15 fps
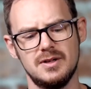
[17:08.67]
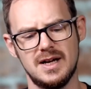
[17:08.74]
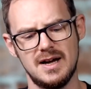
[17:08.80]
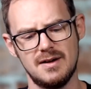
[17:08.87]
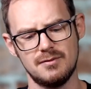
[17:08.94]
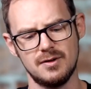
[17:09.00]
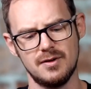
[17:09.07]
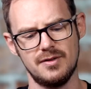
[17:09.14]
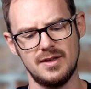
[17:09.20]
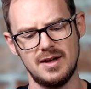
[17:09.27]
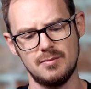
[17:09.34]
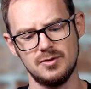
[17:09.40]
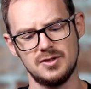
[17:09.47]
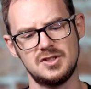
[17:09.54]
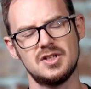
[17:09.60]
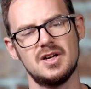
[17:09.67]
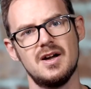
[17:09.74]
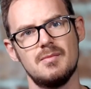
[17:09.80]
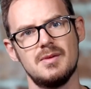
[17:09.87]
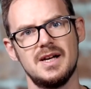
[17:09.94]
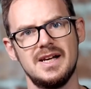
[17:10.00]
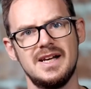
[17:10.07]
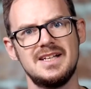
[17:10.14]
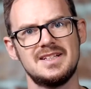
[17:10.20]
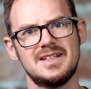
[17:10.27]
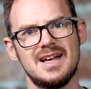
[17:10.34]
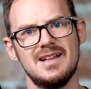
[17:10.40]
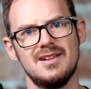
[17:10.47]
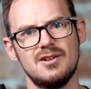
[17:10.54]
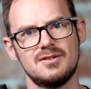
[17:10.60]
I haven't got that much time and I need to
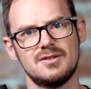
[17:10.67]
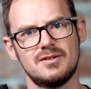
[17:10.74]
get a lot